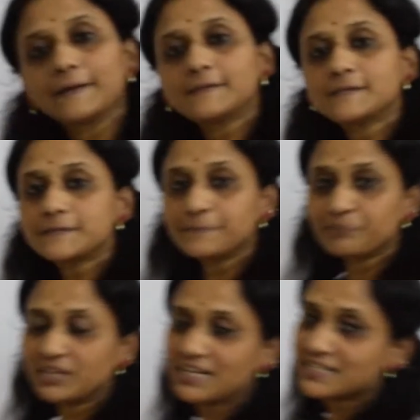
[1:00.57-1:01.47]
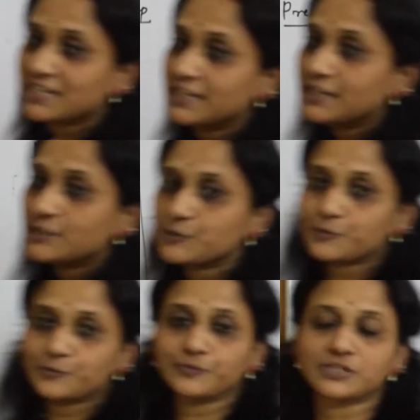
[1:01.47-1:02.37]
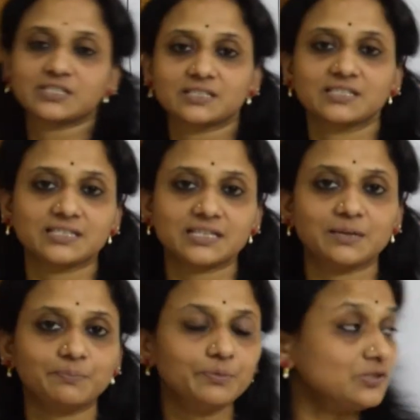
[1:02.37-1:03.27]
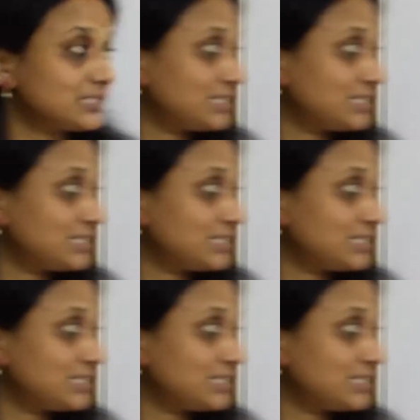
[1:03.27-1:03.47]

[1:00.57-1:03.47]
correct? Yes. So these are the compounds.